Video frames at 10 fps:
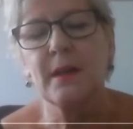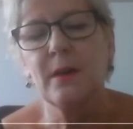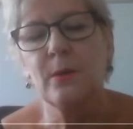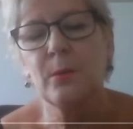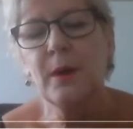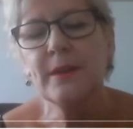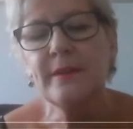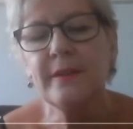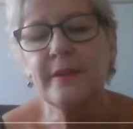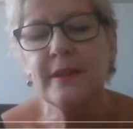One of
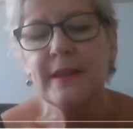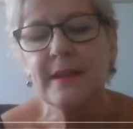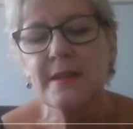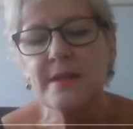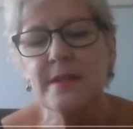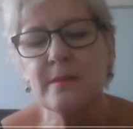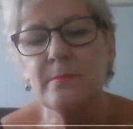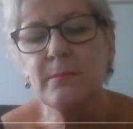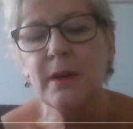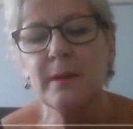the things that
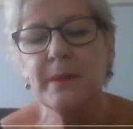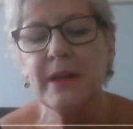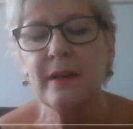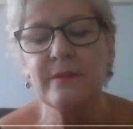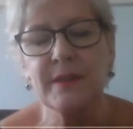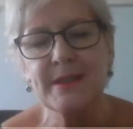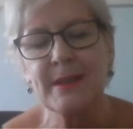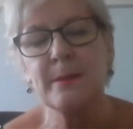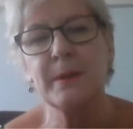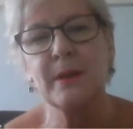might be helpful is
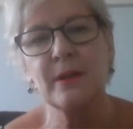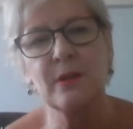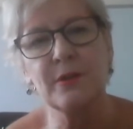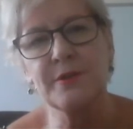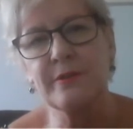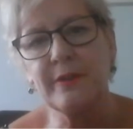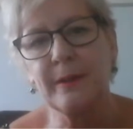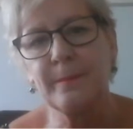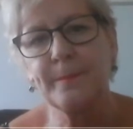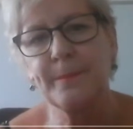keeping a glossary.
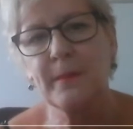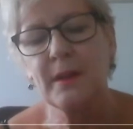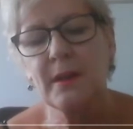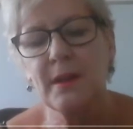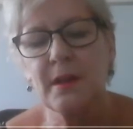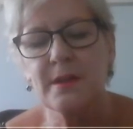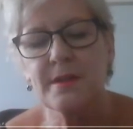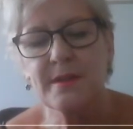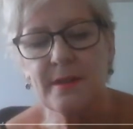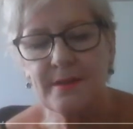
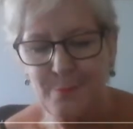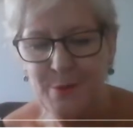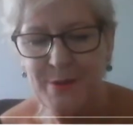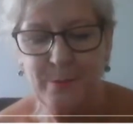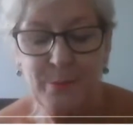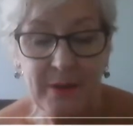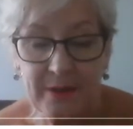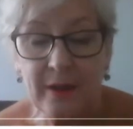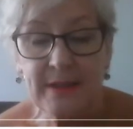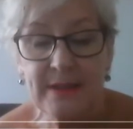We're
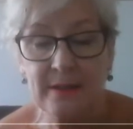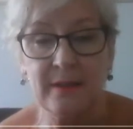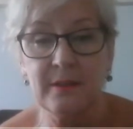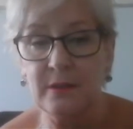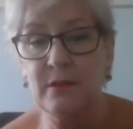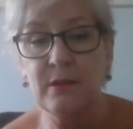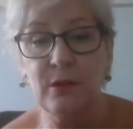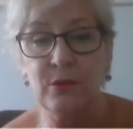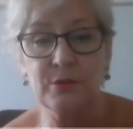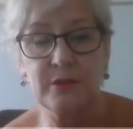going to learn a
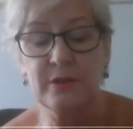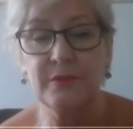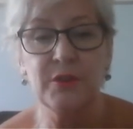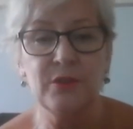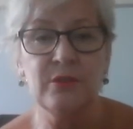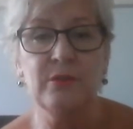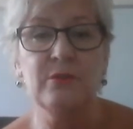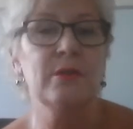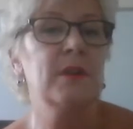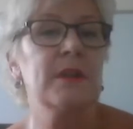lot of new
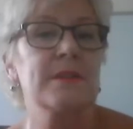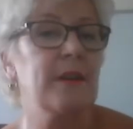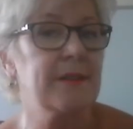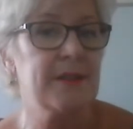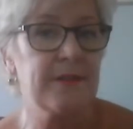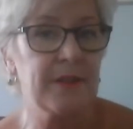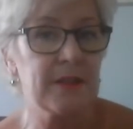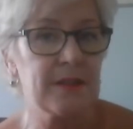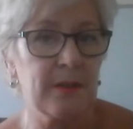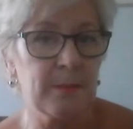scientific
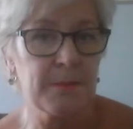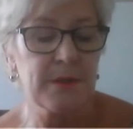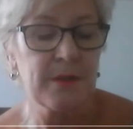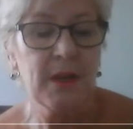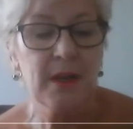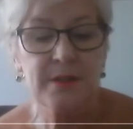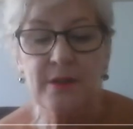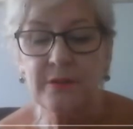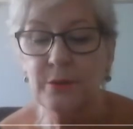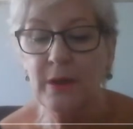terms. So if
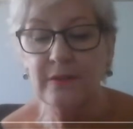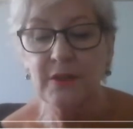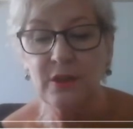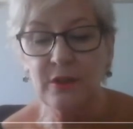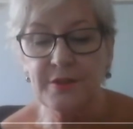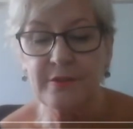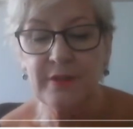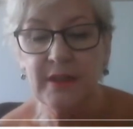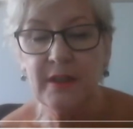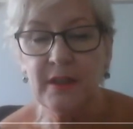you have a
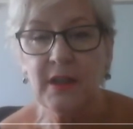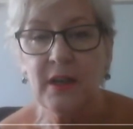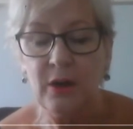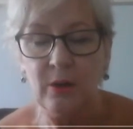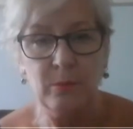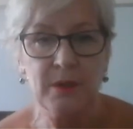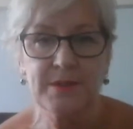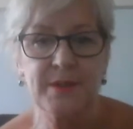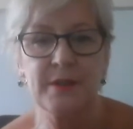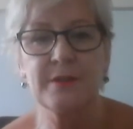glossary, on one
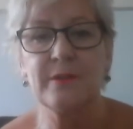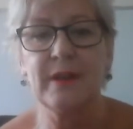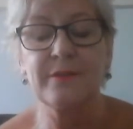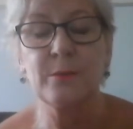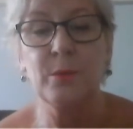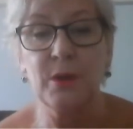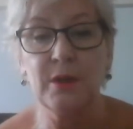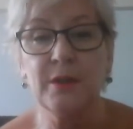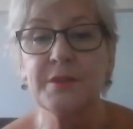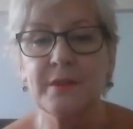side you have the
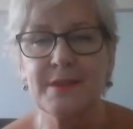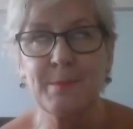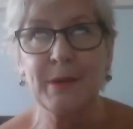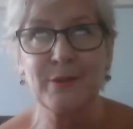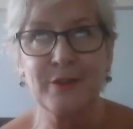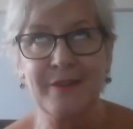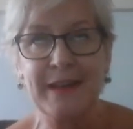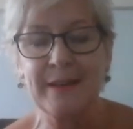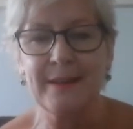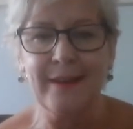word, spelt
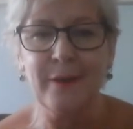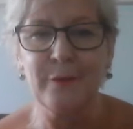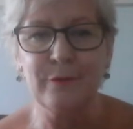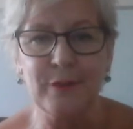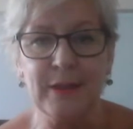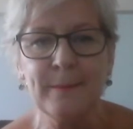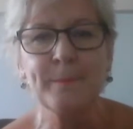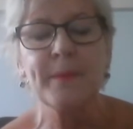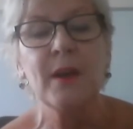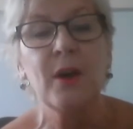correctly, hopefully.
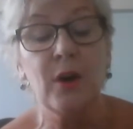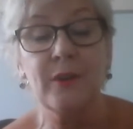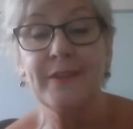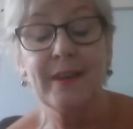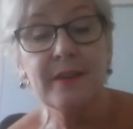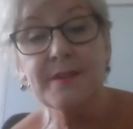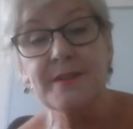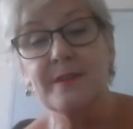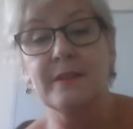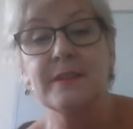On the other
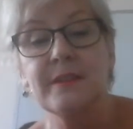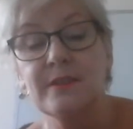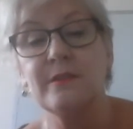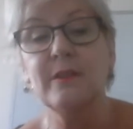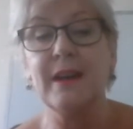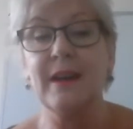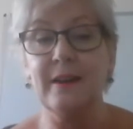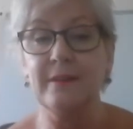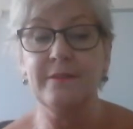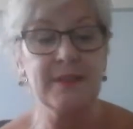side, you
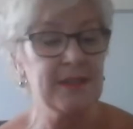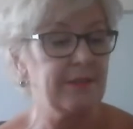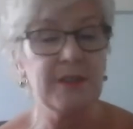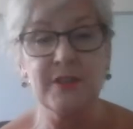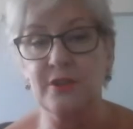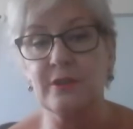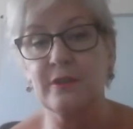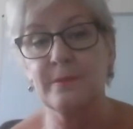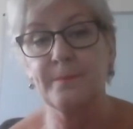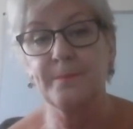have a definition.
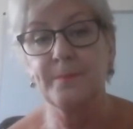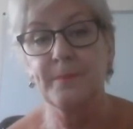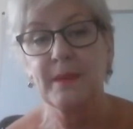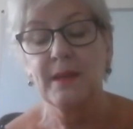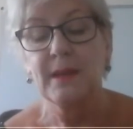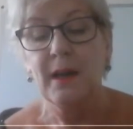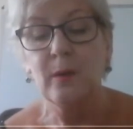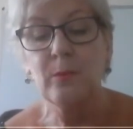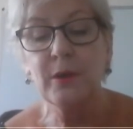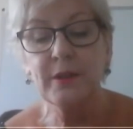And
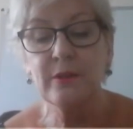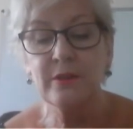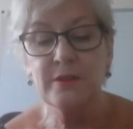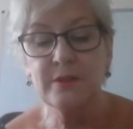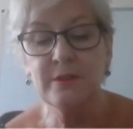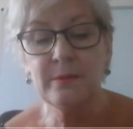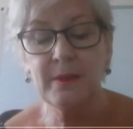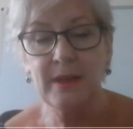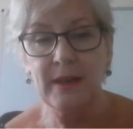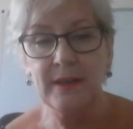what you can do with
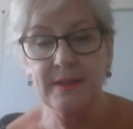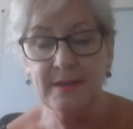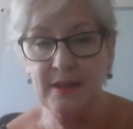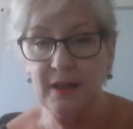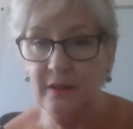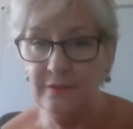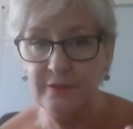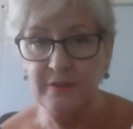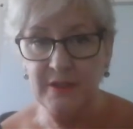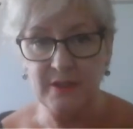that is cover
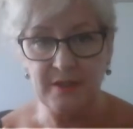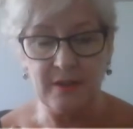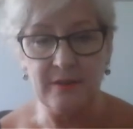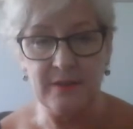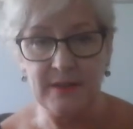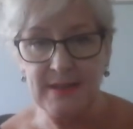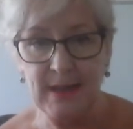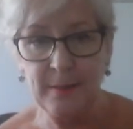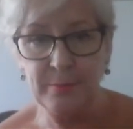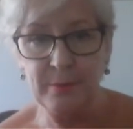each side
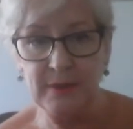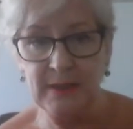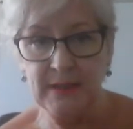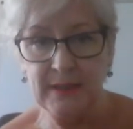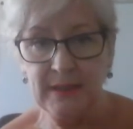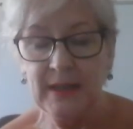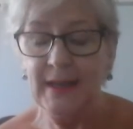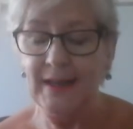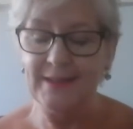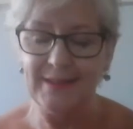separately
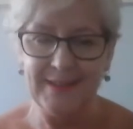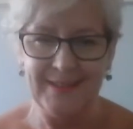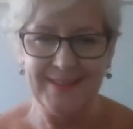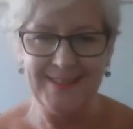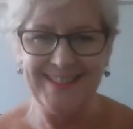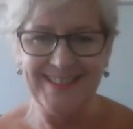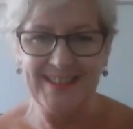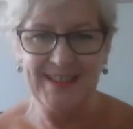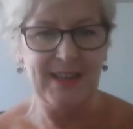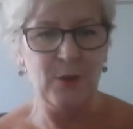and either
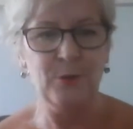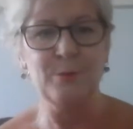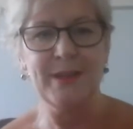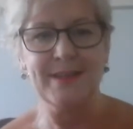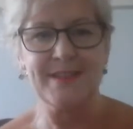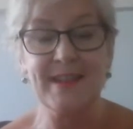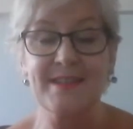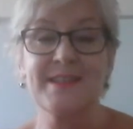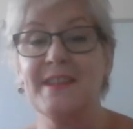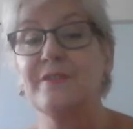say, oh yes, that's the
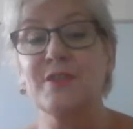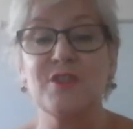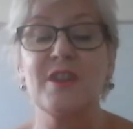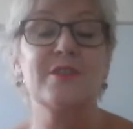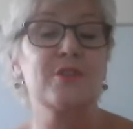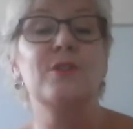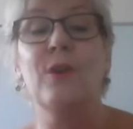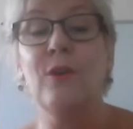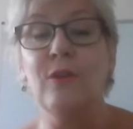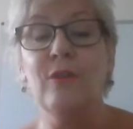definition
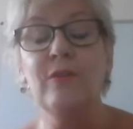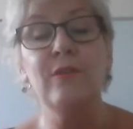of,